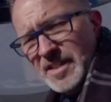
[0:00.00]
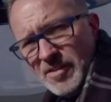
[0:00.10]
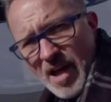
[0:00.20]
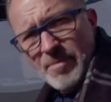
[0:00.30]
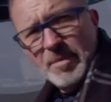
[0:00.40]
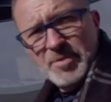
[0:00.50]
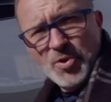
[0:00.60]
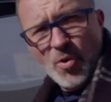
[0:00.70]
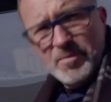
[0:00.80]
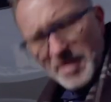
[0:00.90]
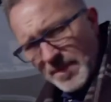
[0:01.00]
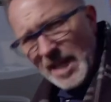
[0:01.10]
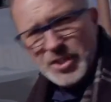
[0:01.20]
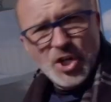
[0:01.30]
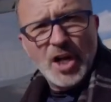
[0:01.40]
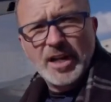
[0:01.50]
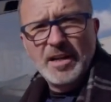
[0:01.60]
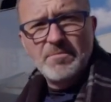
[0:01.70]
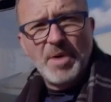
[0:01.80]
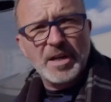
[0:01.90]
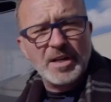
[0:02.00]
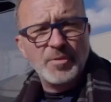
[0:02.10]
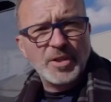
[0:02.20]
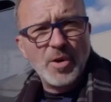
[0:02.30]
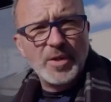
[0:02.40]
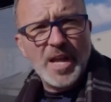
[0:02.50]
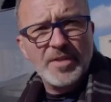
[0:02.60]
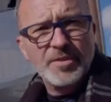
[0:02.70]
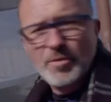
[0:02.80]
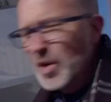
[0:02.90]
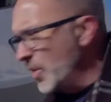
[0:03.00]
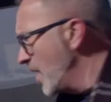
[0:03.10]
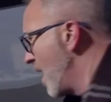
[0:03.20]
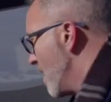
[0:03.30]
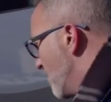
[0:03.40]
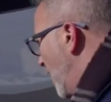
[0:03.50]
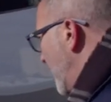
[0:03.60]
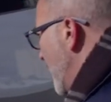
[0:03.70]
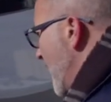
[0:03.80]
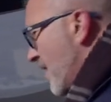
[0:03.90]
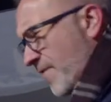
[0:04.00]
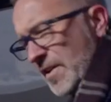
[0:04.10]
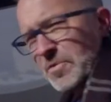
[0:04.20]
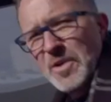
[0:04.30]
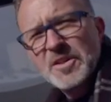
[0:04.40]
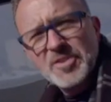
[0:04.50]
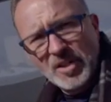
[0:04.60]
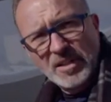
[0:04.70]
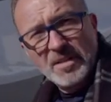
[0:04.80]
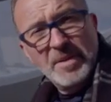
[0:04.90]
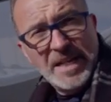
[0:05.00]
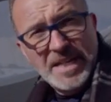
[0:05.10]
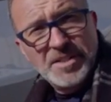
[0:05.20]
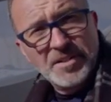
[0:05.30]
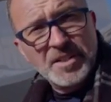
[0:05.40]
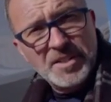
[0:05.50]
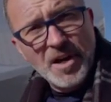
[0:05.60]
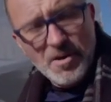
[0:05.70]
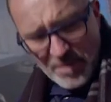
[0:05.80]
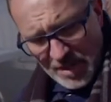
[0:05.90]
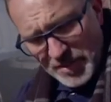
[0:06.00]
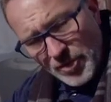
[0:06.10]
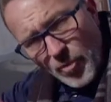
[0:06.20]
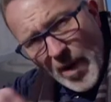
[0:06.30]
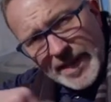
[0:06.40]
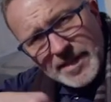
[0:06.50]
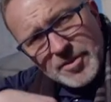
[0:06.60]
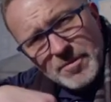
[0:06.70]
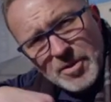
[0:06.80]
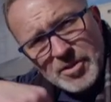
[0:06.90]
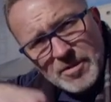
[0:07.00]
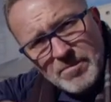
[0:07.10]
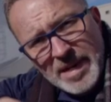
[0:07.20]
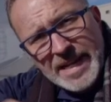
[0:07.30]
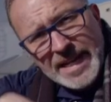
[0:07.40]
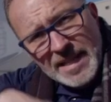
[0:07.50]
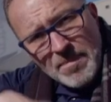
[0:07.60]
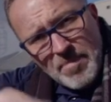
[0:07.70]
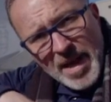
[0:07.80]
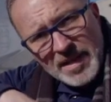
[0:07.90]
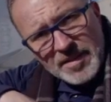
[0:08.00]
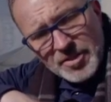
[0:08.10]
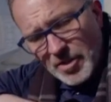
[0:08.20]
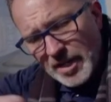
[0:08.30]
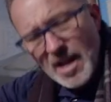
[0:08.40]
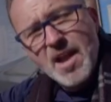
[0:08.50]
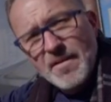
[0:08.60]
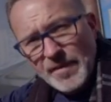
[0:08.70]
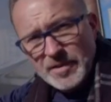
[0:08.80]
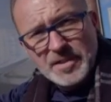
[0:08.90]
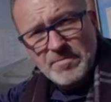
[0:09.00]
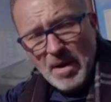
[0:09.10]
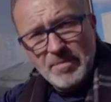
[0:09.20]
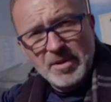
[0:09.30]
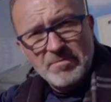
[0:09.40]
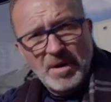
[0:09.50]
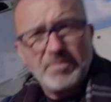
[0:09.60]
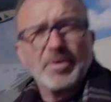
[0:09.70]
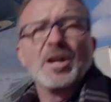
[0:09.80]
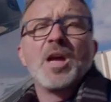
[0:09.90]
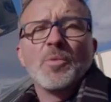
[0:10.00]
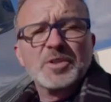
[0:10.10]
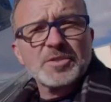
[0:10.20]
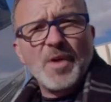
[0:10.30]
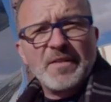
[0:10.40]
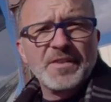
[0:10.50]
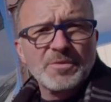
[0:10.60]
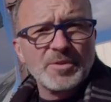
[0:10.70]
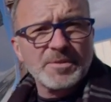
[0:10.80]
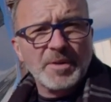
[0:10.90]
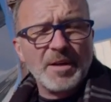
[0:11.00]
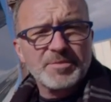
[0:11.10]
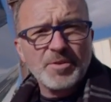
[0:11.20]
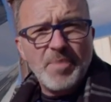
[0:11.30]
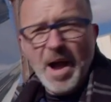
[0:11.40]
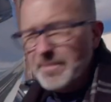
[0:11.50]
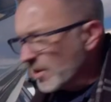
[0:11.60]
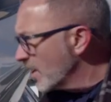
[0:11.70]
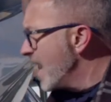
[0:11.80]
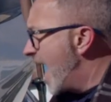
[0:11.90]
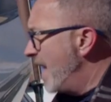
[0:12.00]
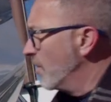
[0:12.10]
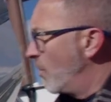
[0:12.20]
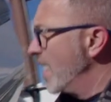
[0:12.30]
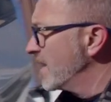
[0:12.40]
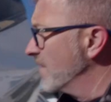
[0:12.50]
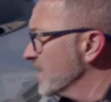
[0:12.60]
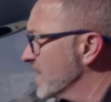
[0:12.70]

seal help absorb some of that chucking and bucking when going down the road, but Fifth wheels are a little bit easier to tow because of the weight distribution being in the bed of the truck versus bumper to bumper, which is why fifth wheels have become so popular. And the way they've